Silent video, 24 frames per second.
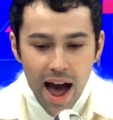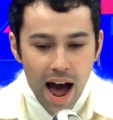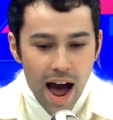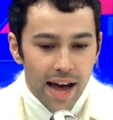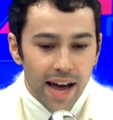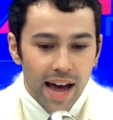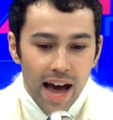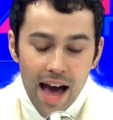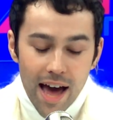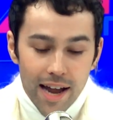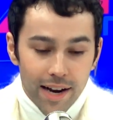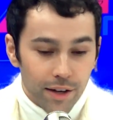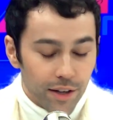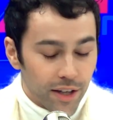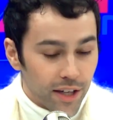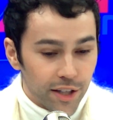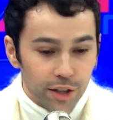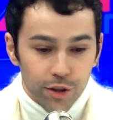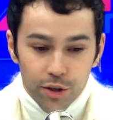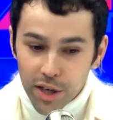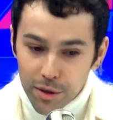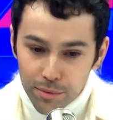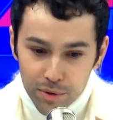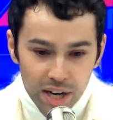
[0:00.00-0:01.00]
I had an
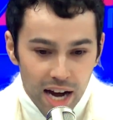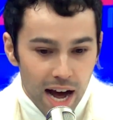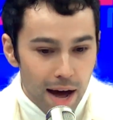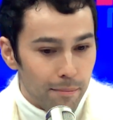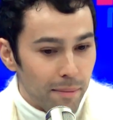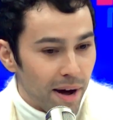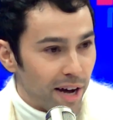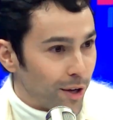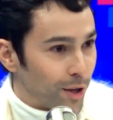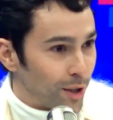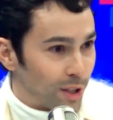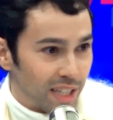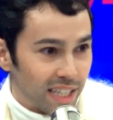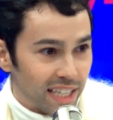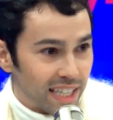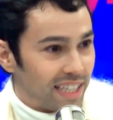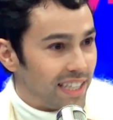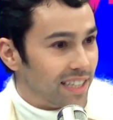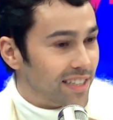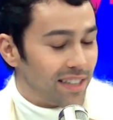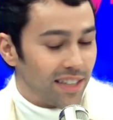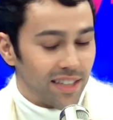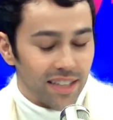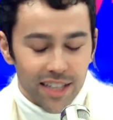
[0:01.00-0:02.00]
incredible guy, Michael Lee.
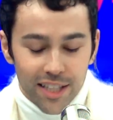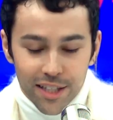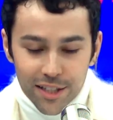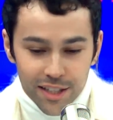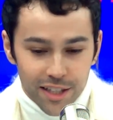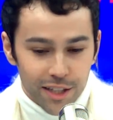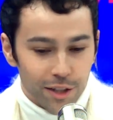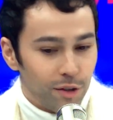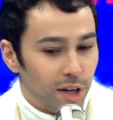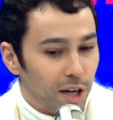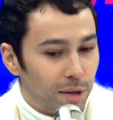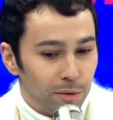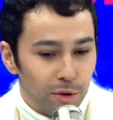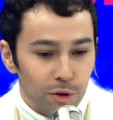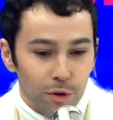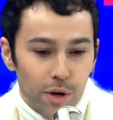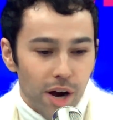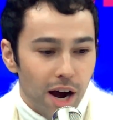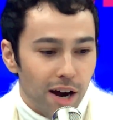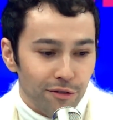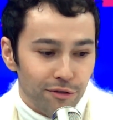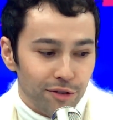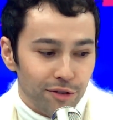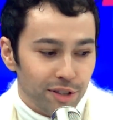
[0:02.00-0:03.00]
He's a he's an incredible
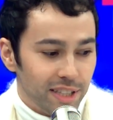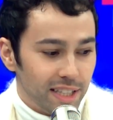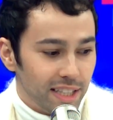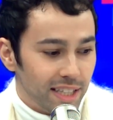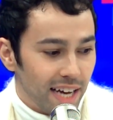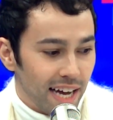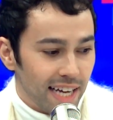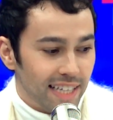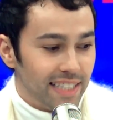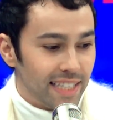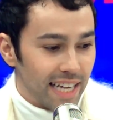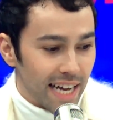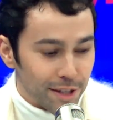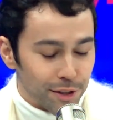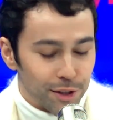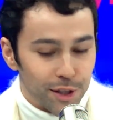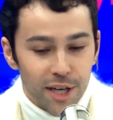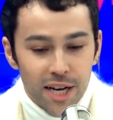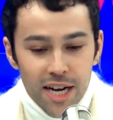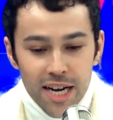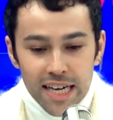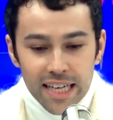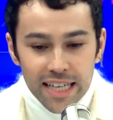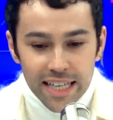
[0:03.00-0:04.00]
choreographer and, and dancer.
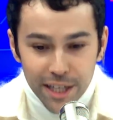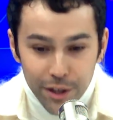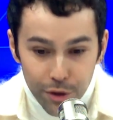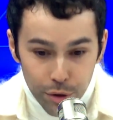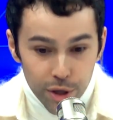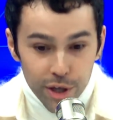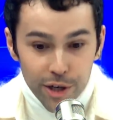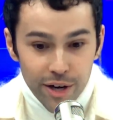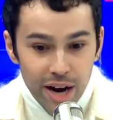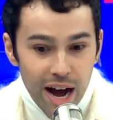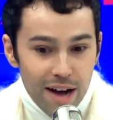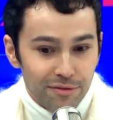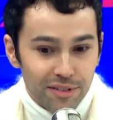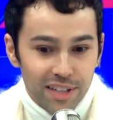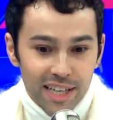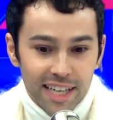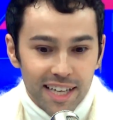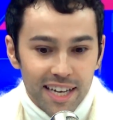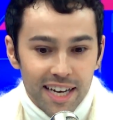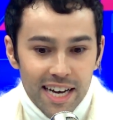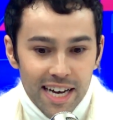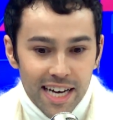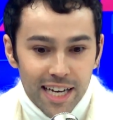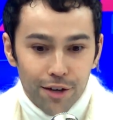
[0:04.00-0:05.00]
He choreographed like
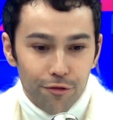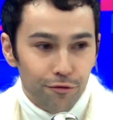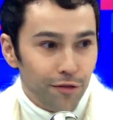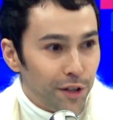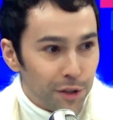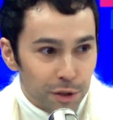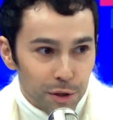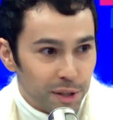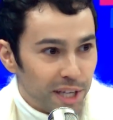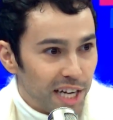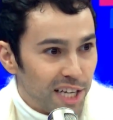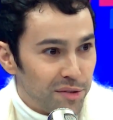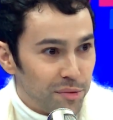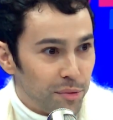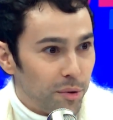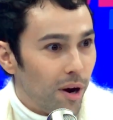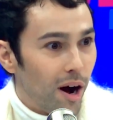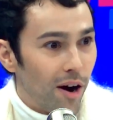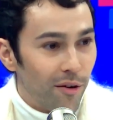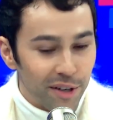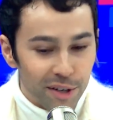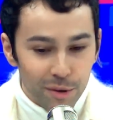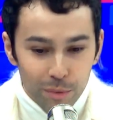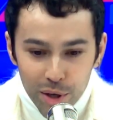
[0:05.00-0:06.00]
an official dance we were
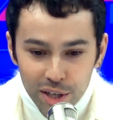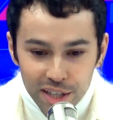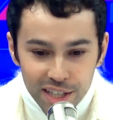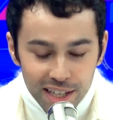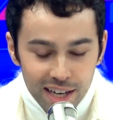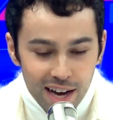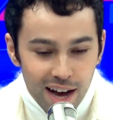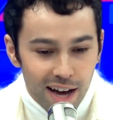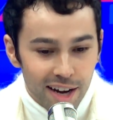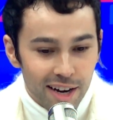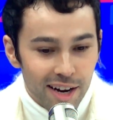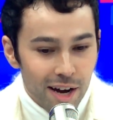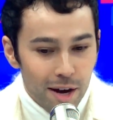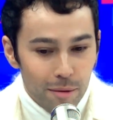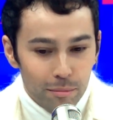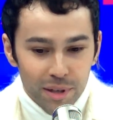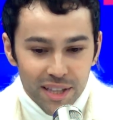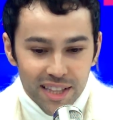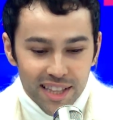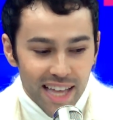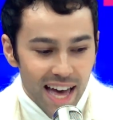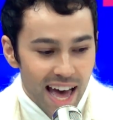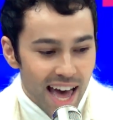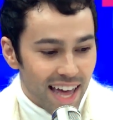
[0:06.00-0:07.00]
already working on,
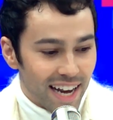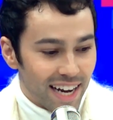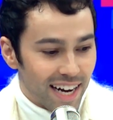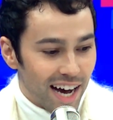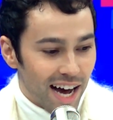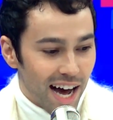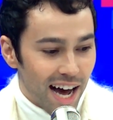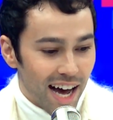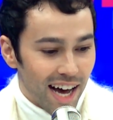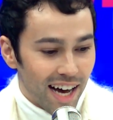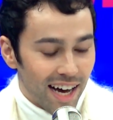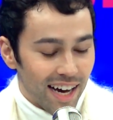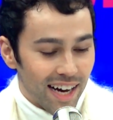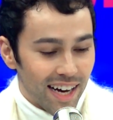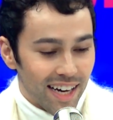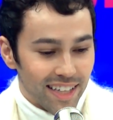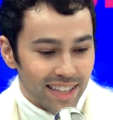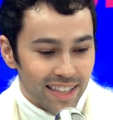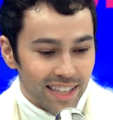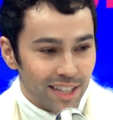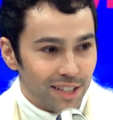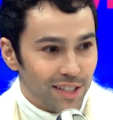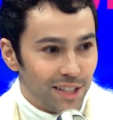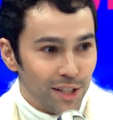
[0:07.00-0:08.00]
but then uh,
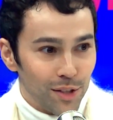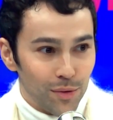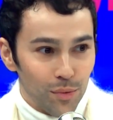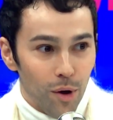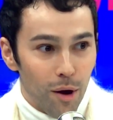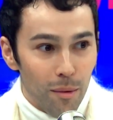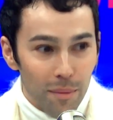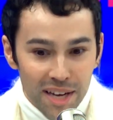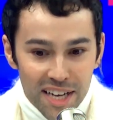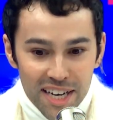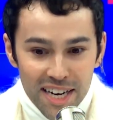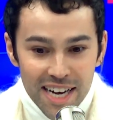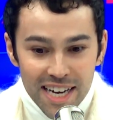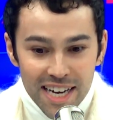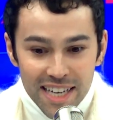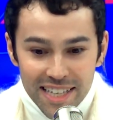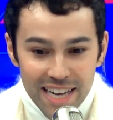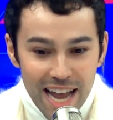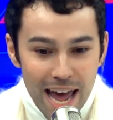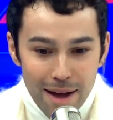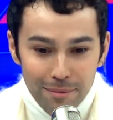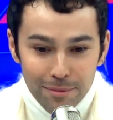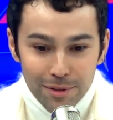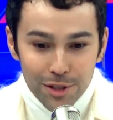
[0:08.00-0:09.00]
there's this woman
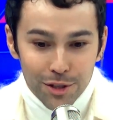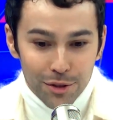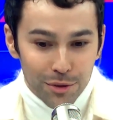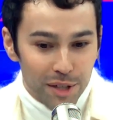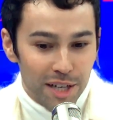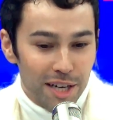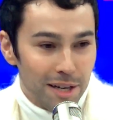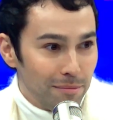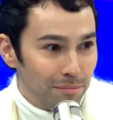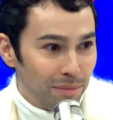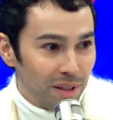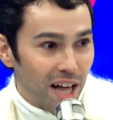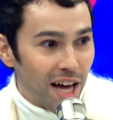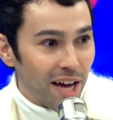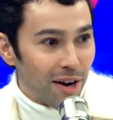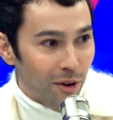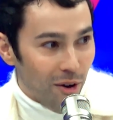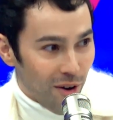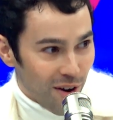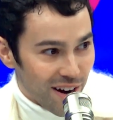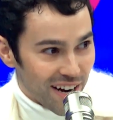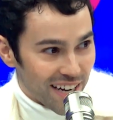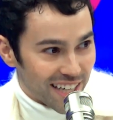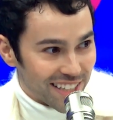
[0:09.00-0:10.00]
named Stream Blood
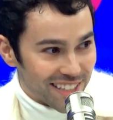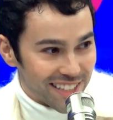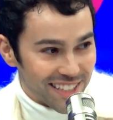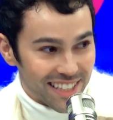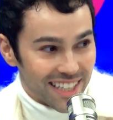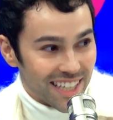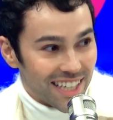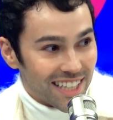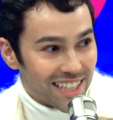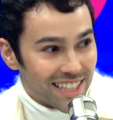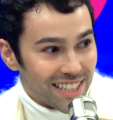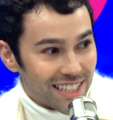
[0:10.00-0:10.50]
Orange. Yeah.